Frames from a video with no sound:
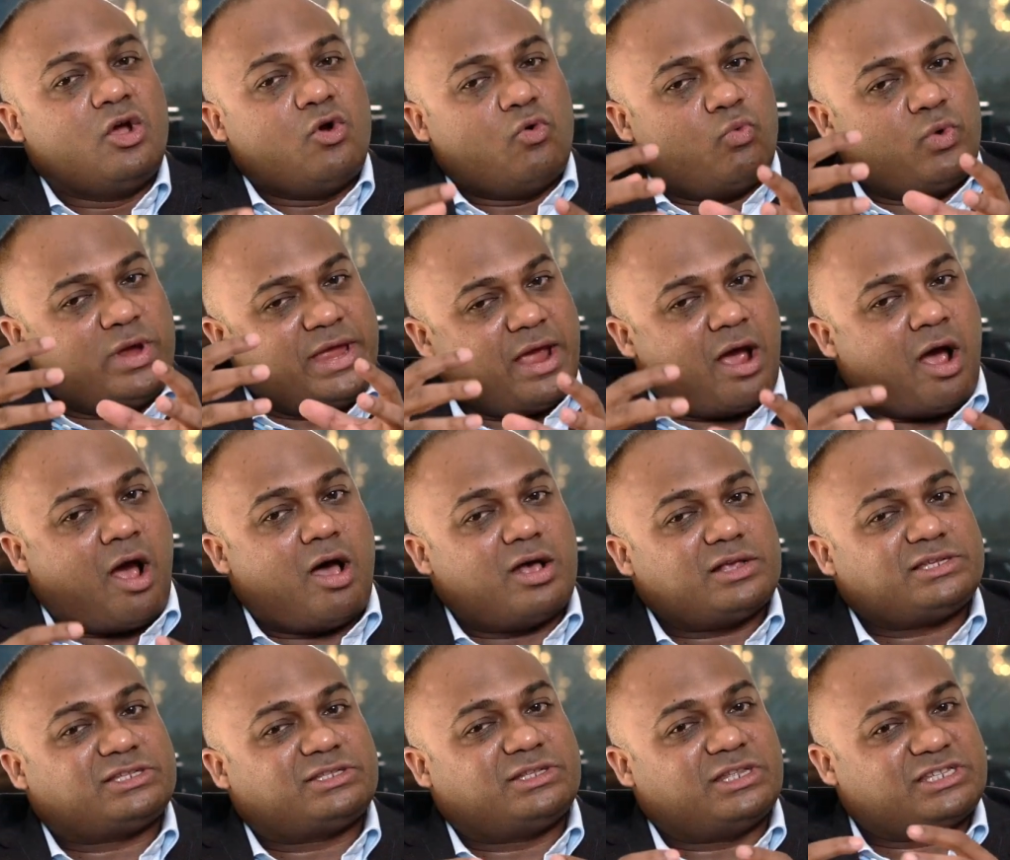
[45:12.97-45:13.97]
We
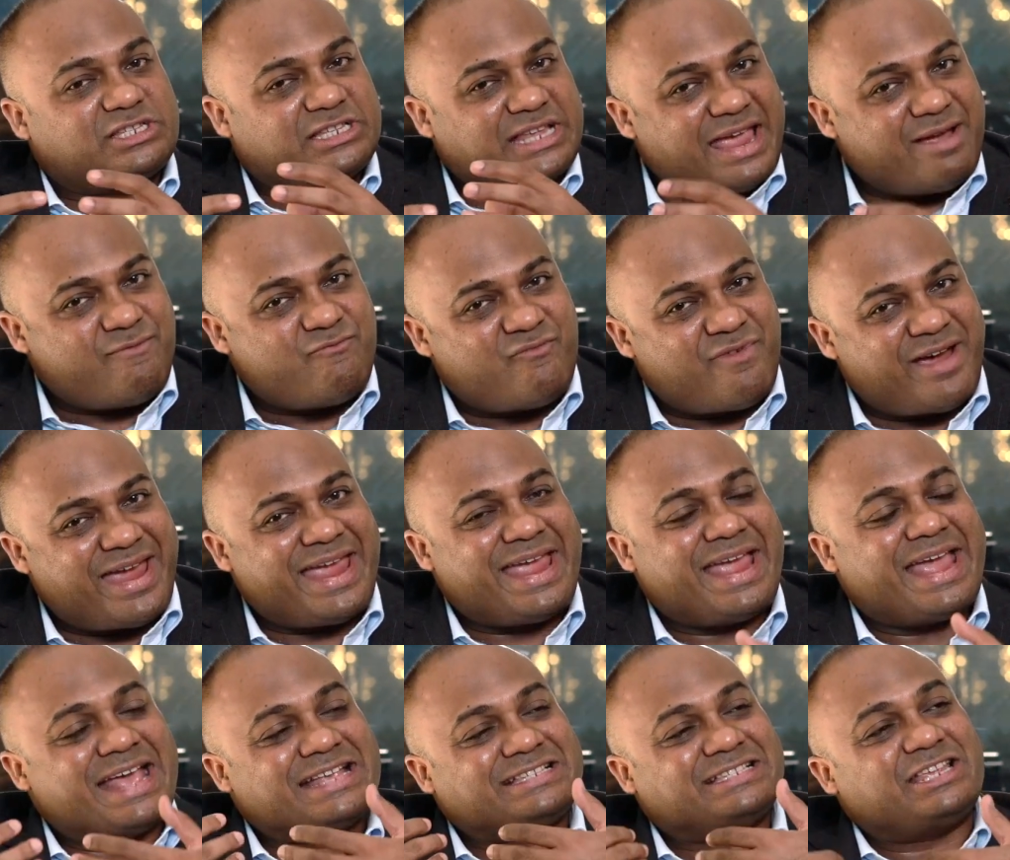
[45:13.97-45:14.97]
ask the same
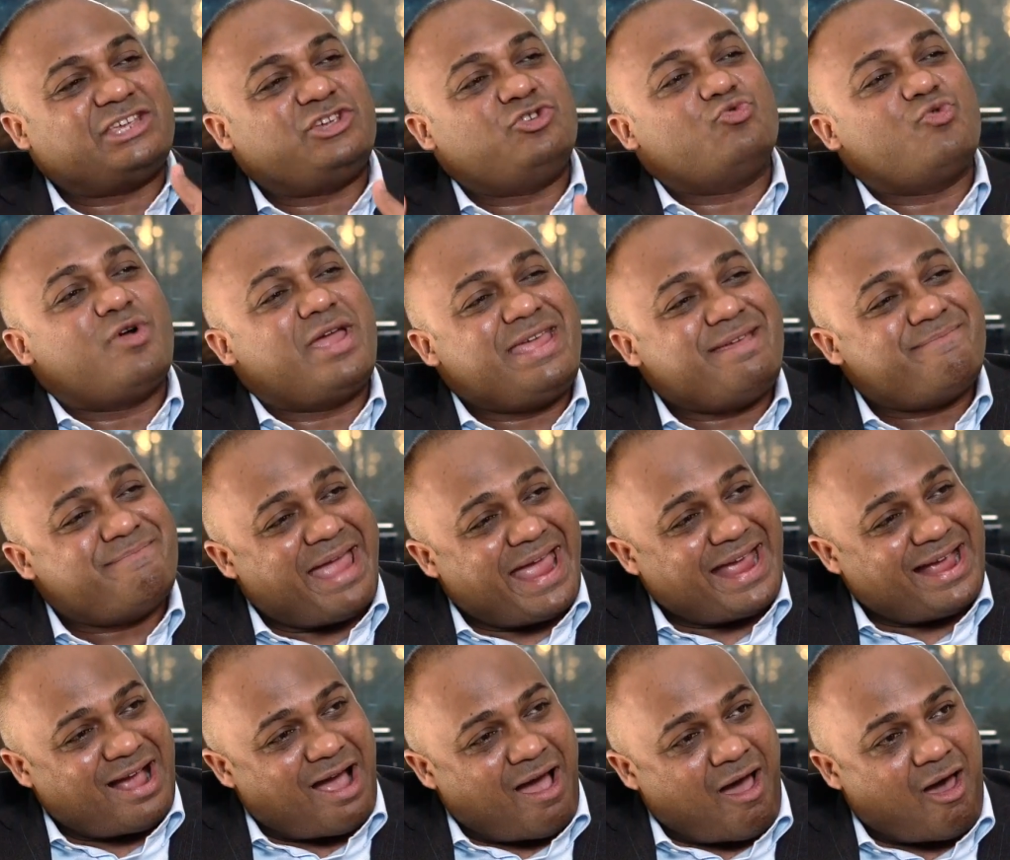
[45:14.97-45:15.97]
way as the UAE
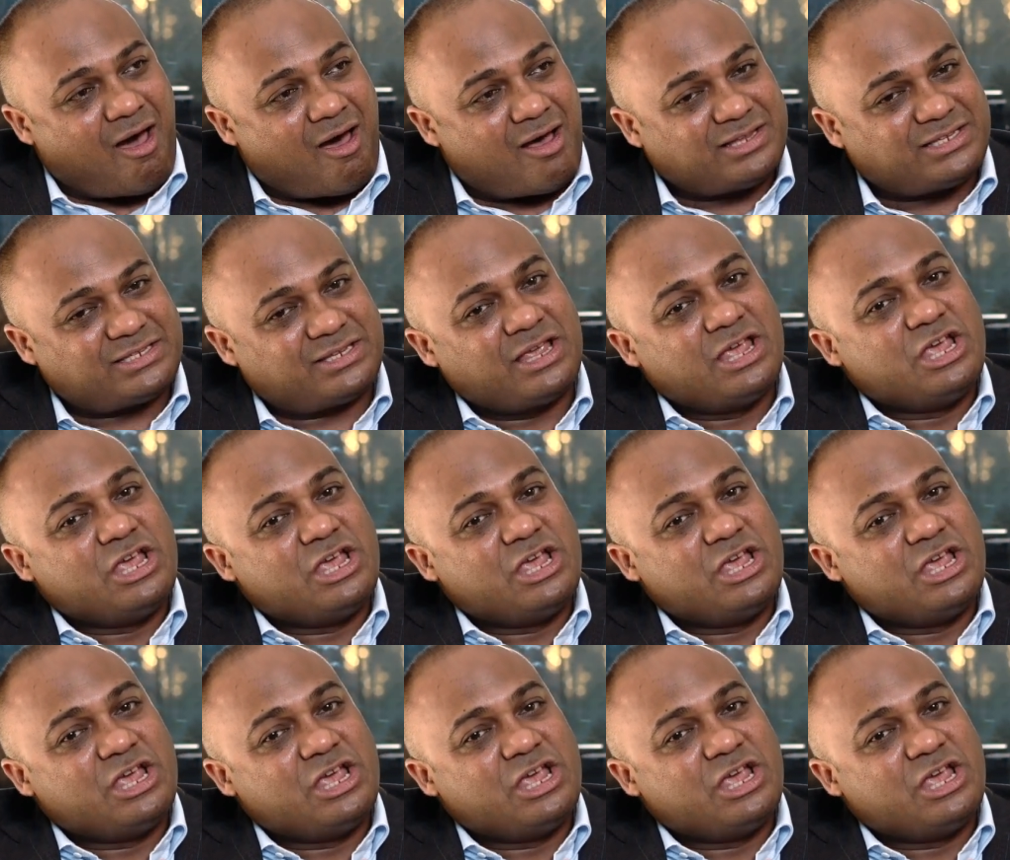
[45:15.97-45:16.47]
bank asks.